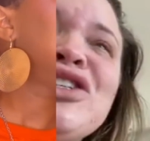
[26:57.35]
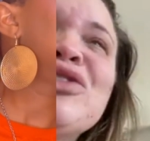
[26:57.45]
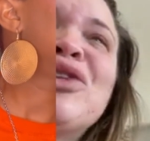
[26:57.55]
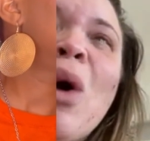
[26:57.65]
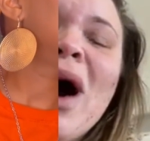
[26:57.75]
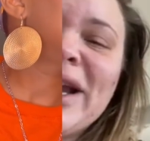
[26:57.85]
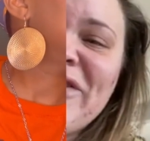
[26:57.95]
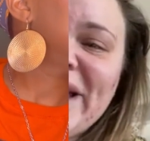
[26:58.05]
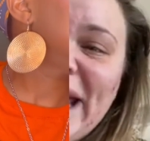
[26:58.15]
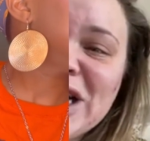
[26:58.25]
do you go on a
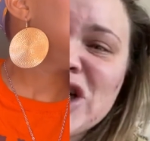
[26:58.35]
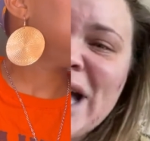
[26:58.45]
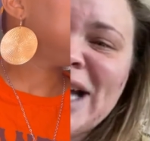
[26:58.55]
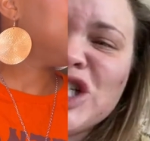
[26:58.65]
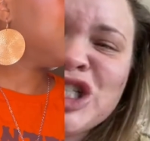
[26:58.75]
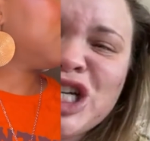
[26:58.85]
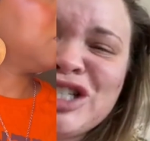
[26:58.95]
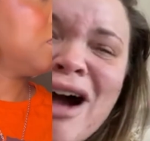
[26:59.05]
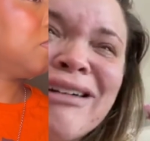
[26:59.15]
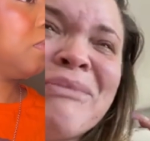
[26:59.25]
vacation and just shit talk